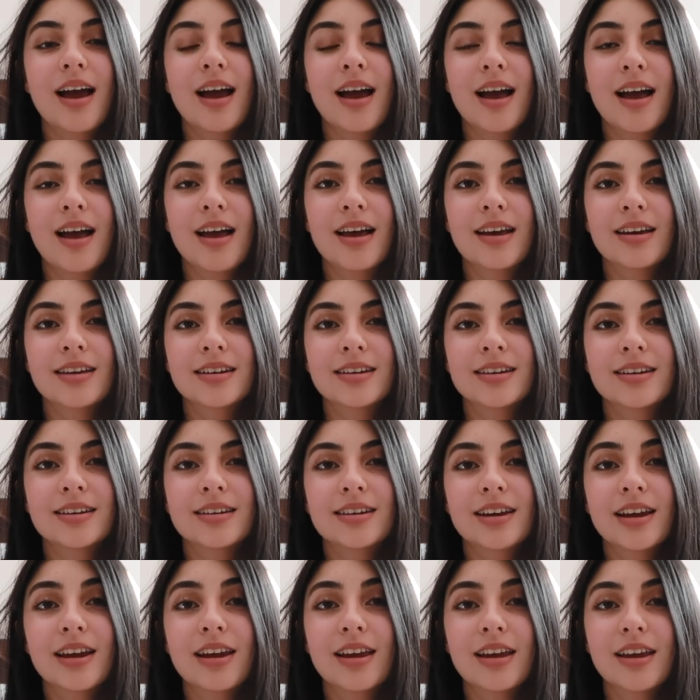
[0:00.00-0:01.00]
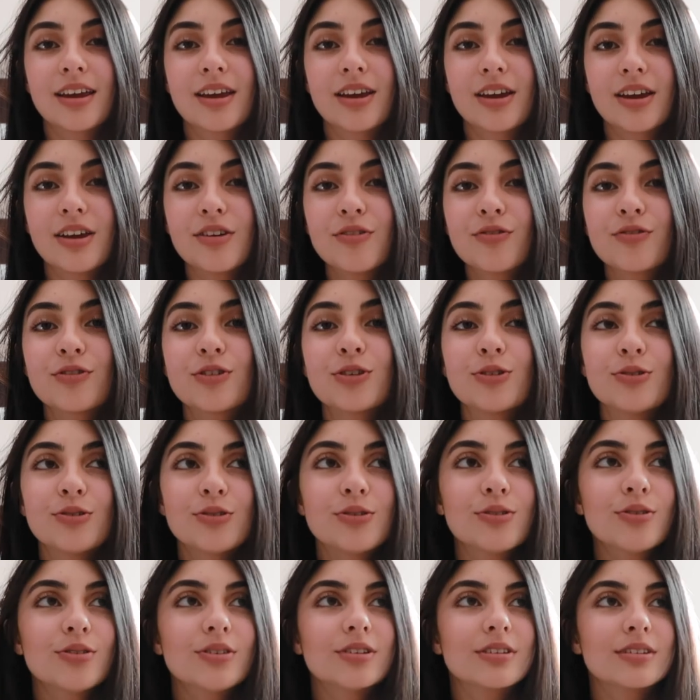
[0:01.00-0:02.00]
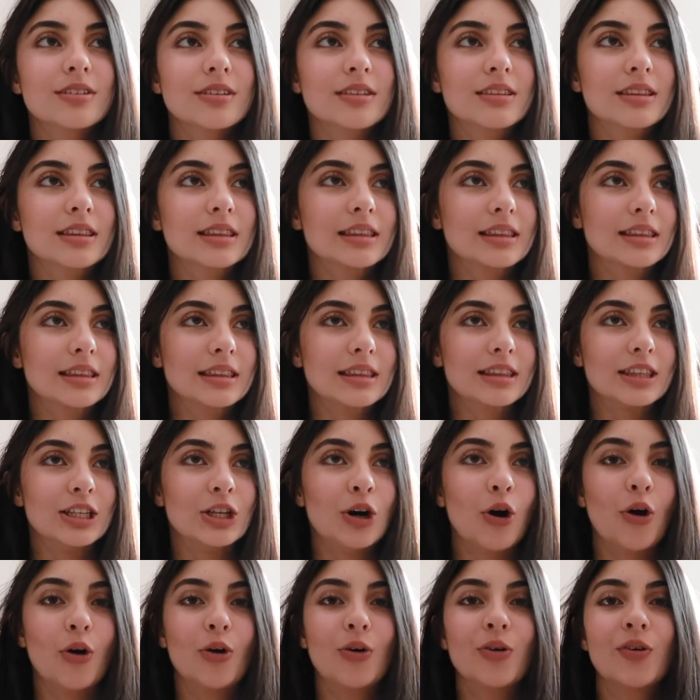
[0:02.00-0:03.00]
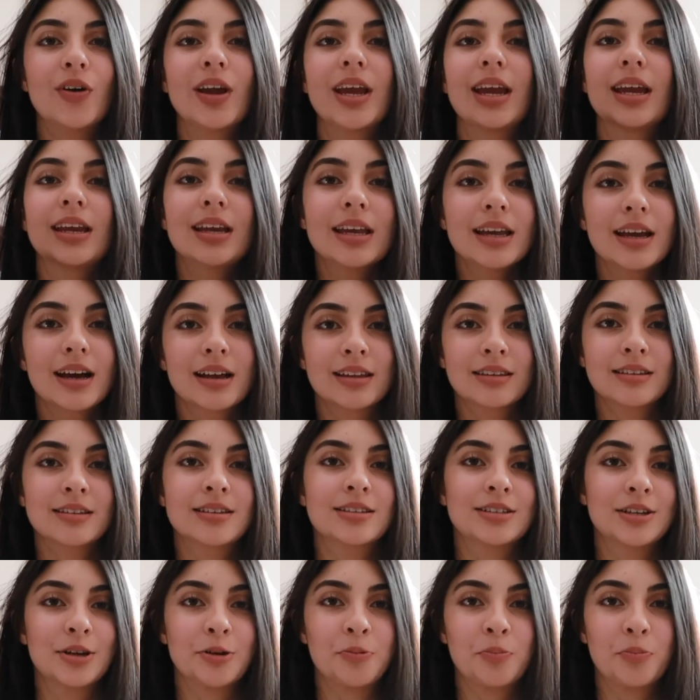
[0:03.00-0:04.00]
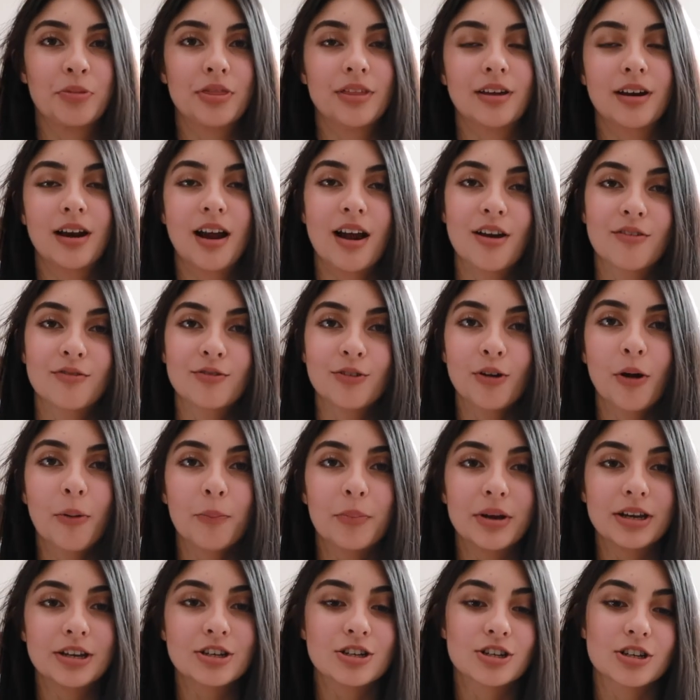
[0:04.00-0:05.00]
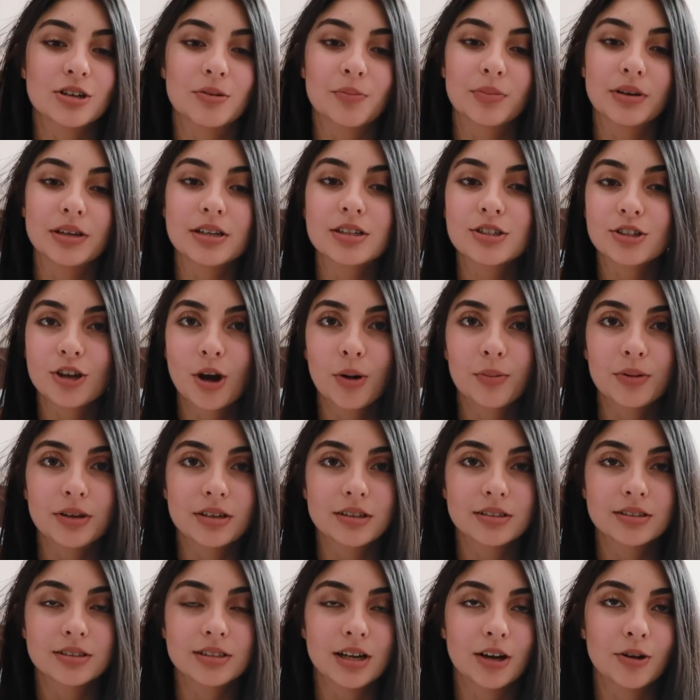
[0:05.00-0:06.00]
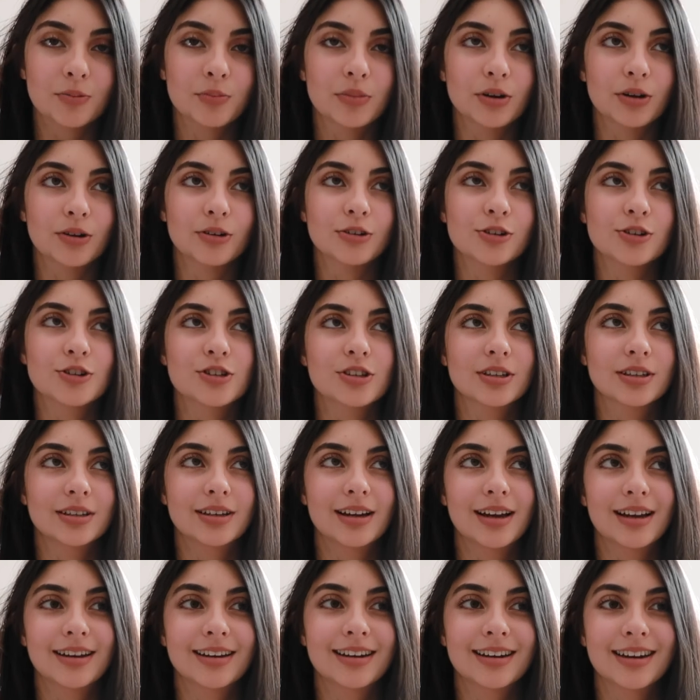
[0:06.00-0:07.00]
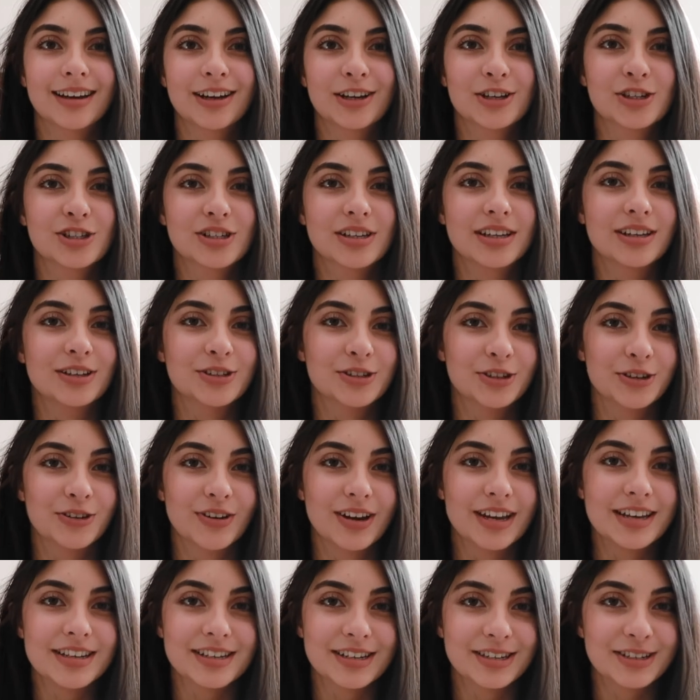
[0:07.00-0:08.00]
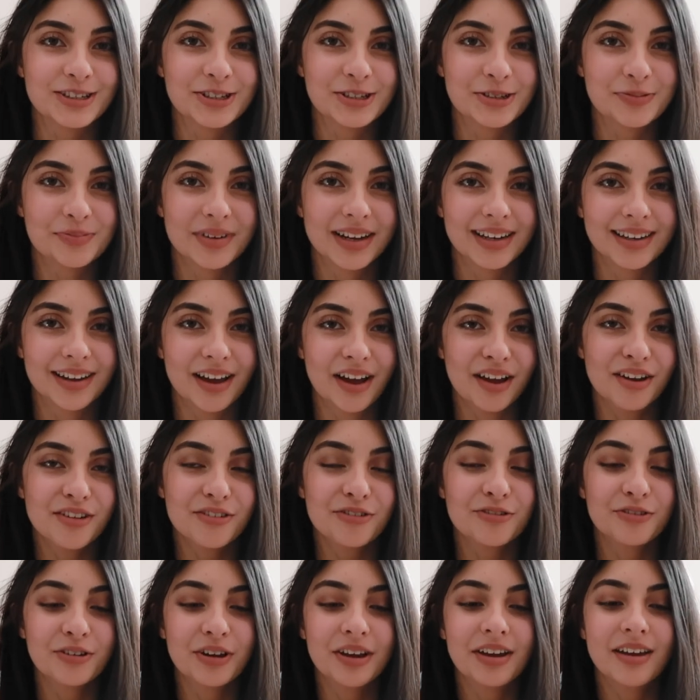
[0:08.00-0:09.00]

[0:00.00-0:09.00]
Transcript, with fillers: And if you know any other tip that I have not mentioned, please comment it down below so that I can actually integrate it into my life.